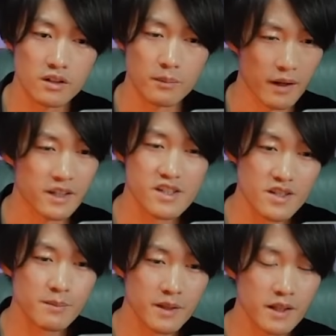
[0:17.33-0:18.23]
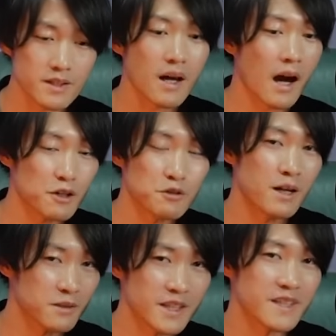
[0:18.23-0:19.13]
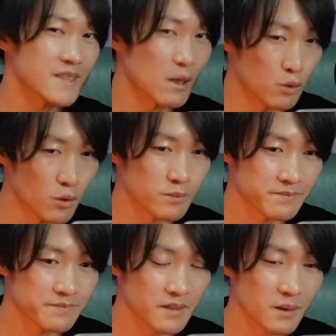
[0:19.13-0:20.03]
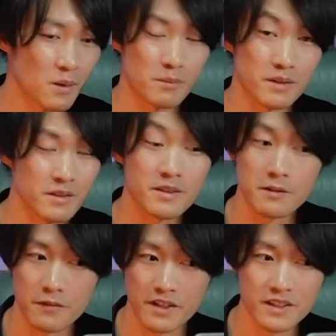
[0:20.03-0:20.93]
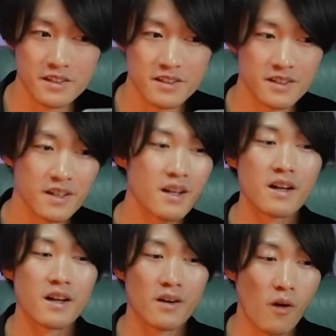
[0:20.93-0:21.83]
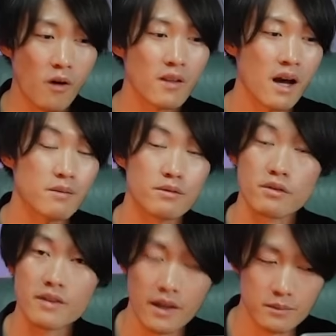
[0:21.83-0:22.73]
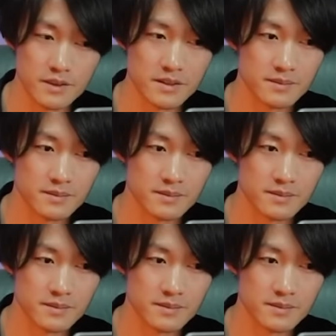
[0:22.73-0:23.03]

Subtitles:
In Japanese, Haguar the Sauro. Completely different. All have full names.